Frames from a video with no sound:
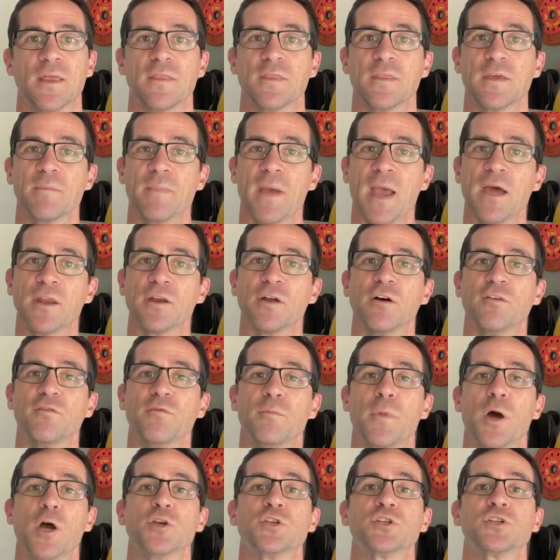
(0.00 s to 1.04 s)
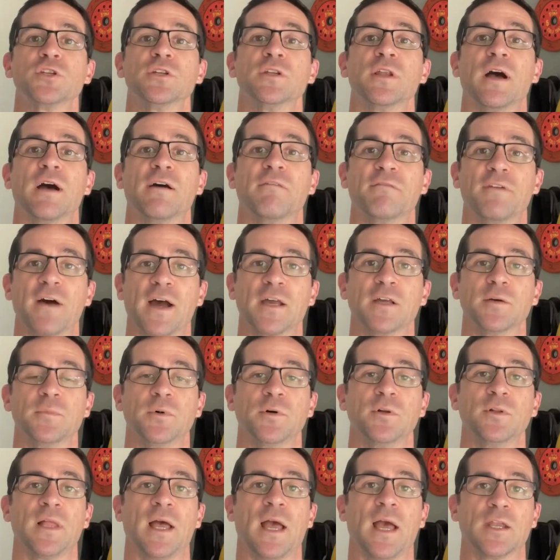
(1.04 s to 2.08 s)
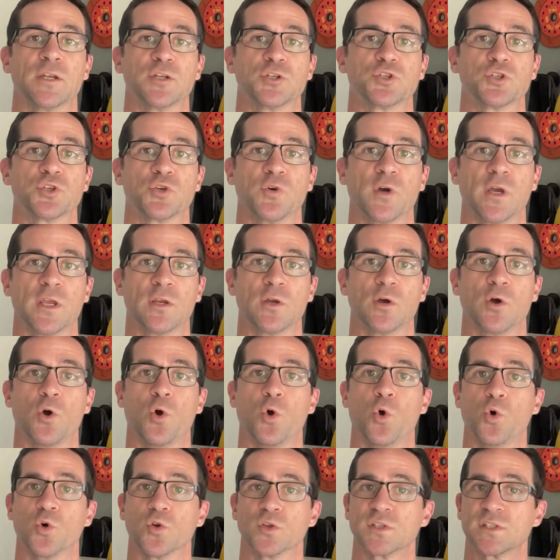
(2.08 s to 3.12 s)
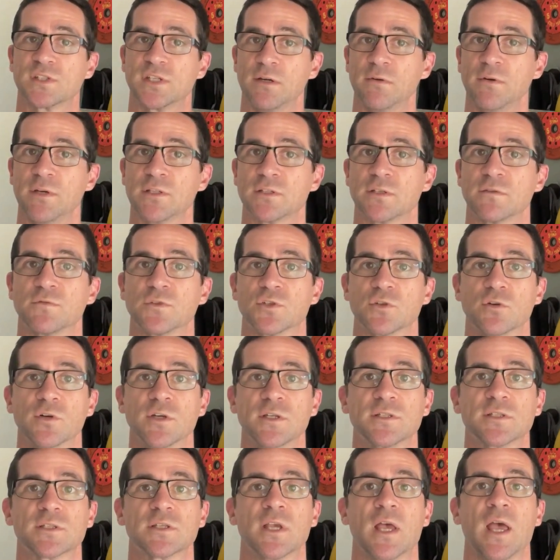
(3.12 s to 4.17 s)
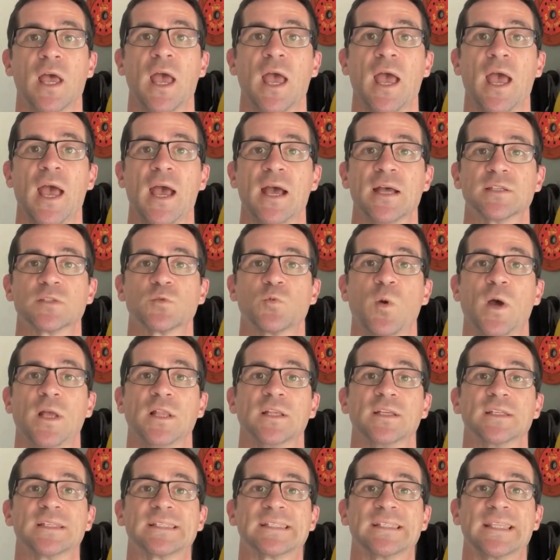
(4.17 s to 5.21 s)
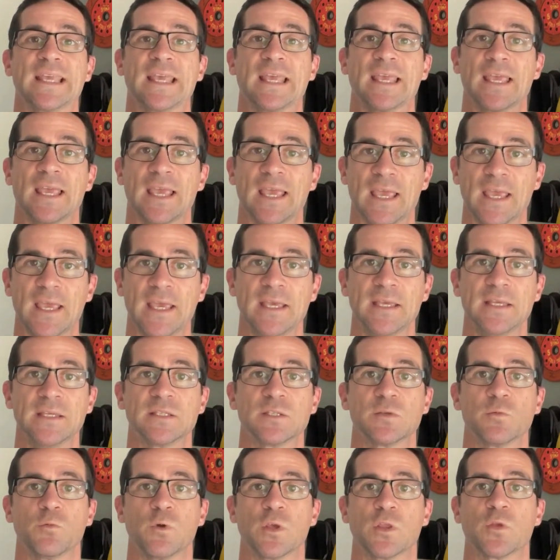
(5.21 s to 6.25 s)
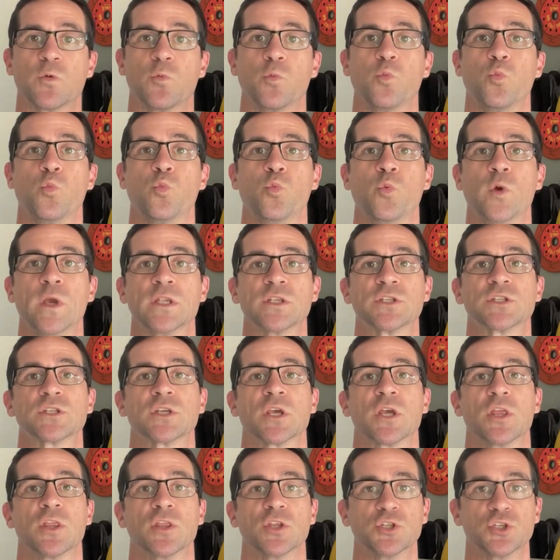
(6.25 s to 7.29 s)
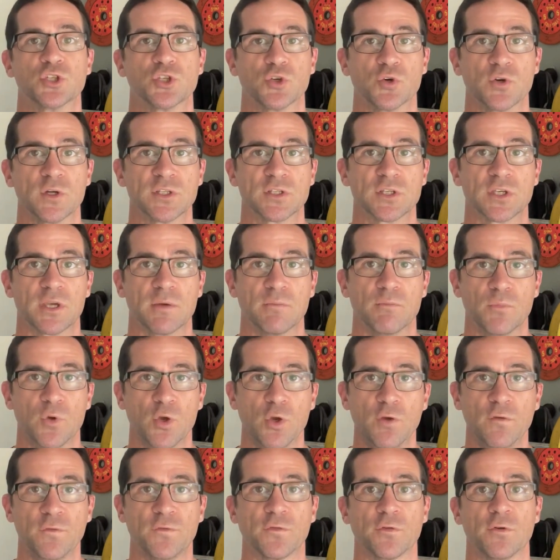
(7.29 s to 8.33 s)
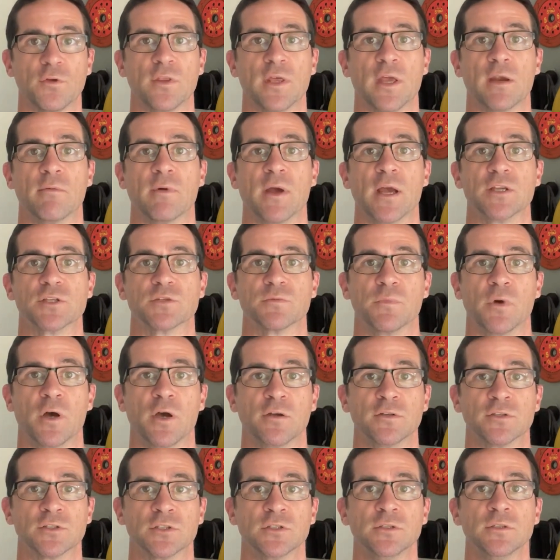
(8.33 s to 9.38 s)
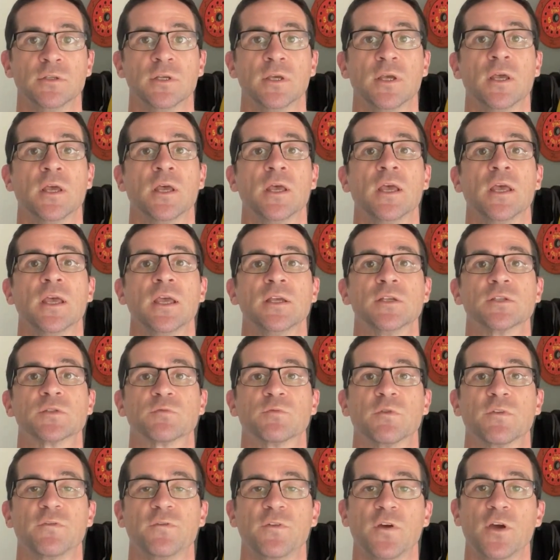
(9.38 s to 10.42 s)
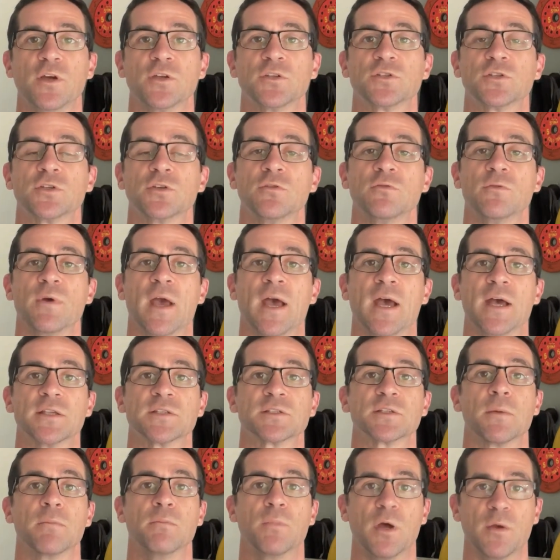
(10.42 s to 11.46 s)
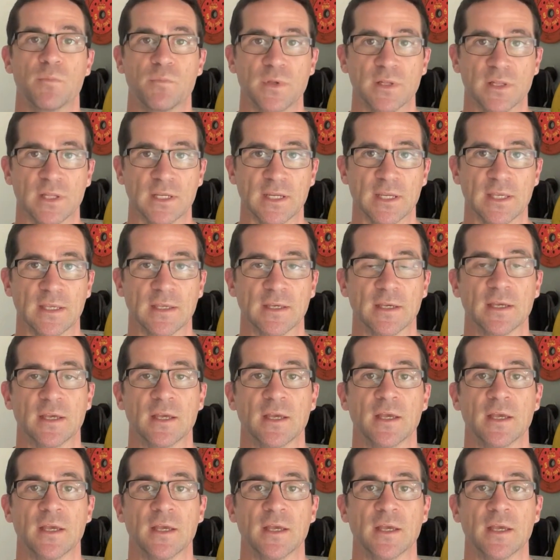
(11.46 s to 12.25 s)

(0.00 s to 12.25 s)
The amount of motion available at a joint or series of joints, as well as the ease with which the joints can move through their range of motion, is referred to as mobility.